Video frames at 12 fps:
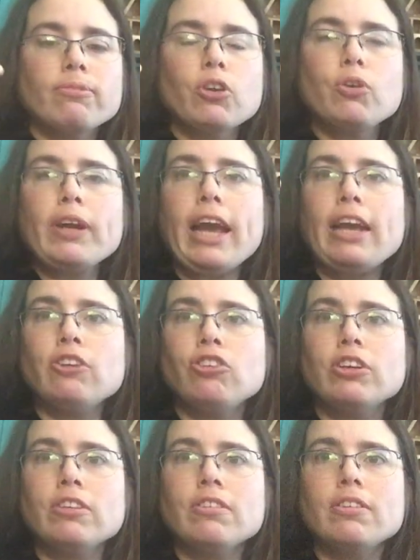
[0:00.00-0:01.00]

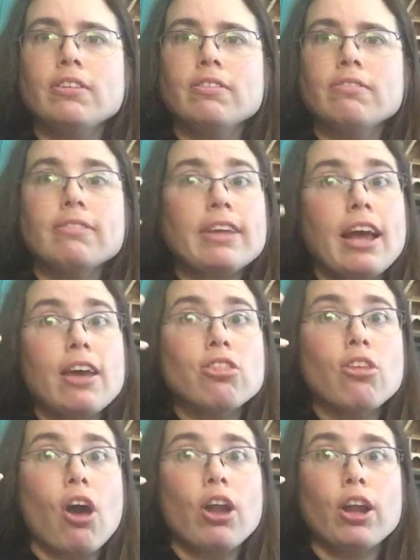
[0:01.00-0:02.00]
creations that I
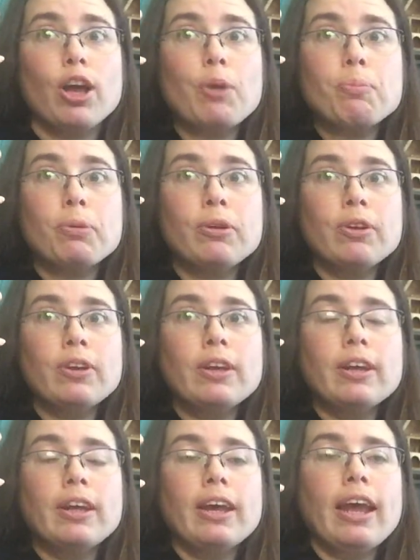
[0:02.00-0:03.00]
thought up,
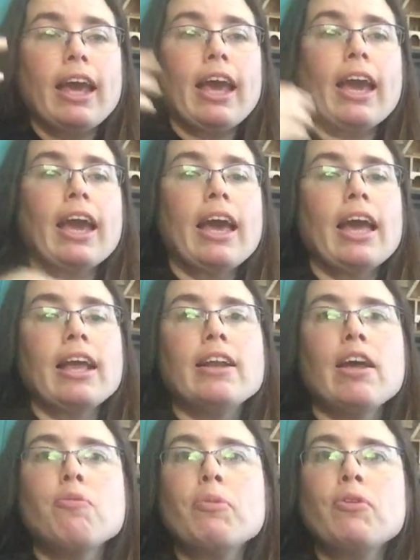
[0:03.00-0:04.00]
and
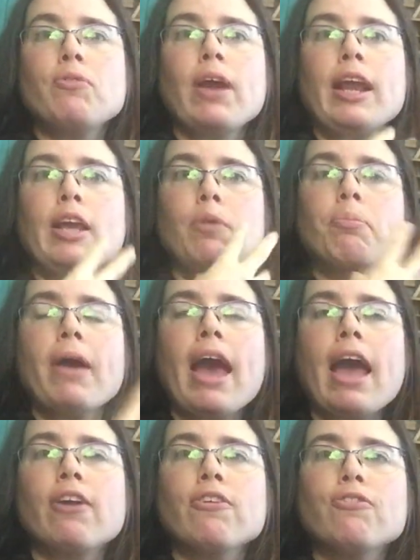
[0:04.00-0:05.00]
I've been writing
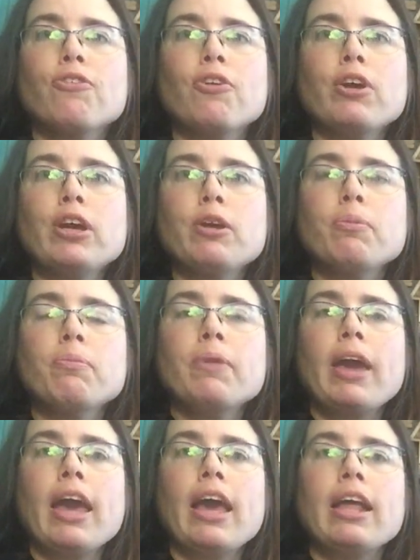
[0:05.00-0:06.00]
pattern for him,
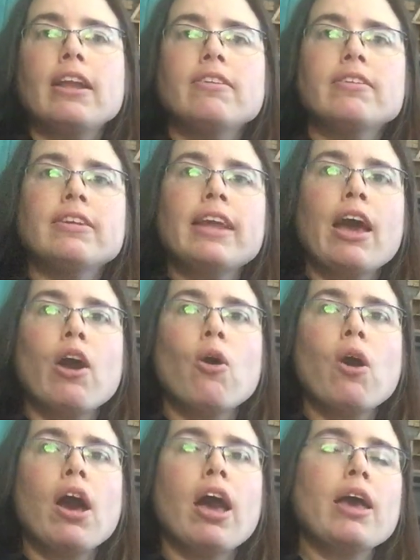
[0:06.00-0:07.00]
and now
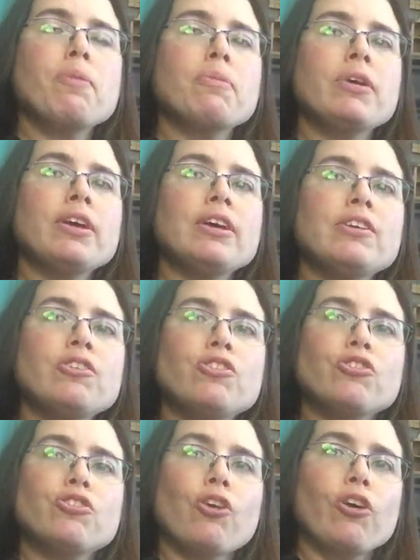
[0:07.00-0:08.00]
I'm
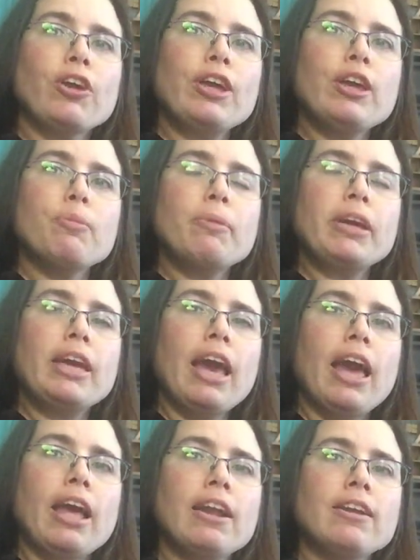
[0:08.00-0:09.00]
starting him
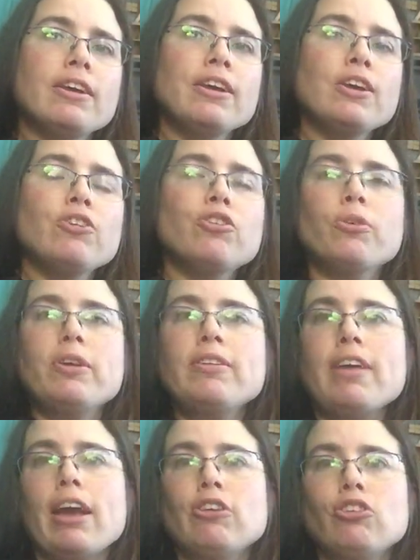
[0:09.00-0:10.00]
again. So he's
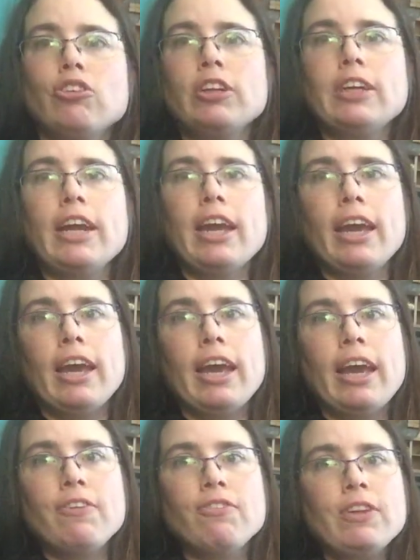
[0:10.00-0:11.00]
actually
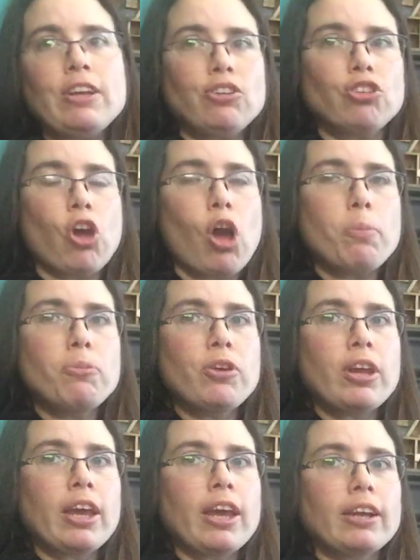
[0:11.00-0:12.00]
a finished
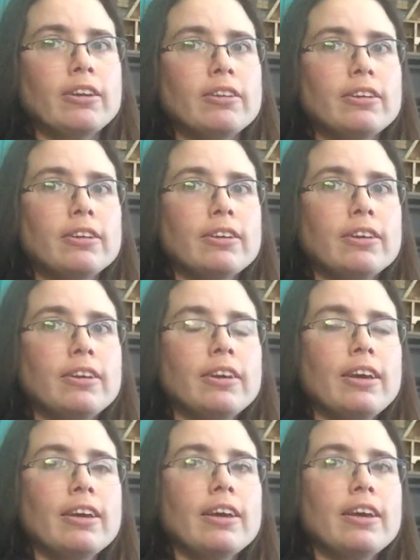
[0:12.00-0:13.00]
object
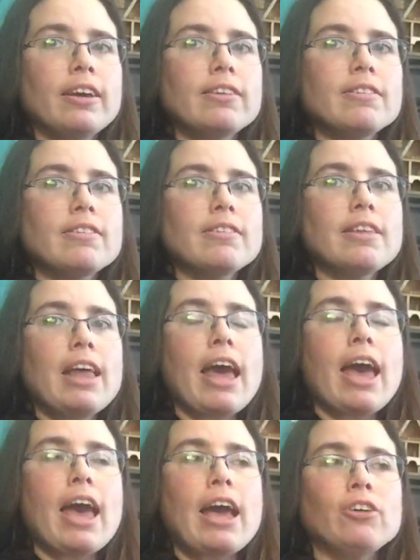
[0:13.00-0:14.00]
/
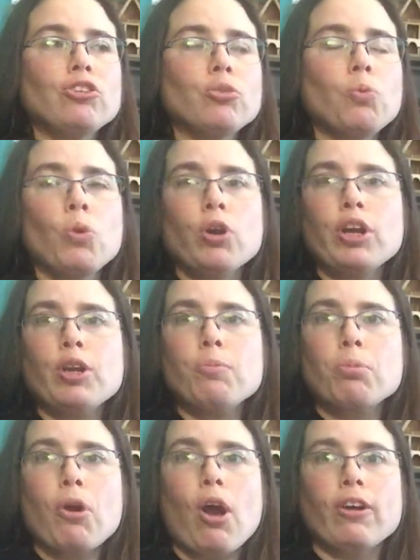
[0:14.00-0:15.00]
work in
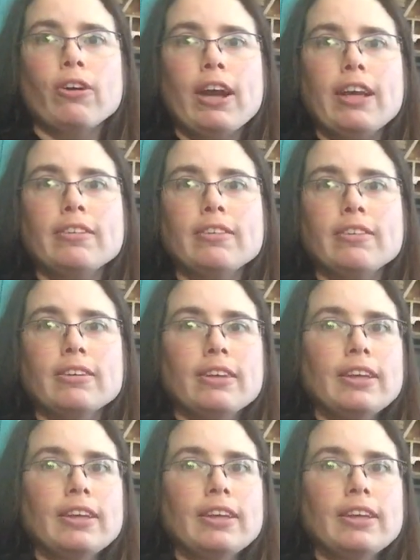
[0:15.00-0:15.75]
progress,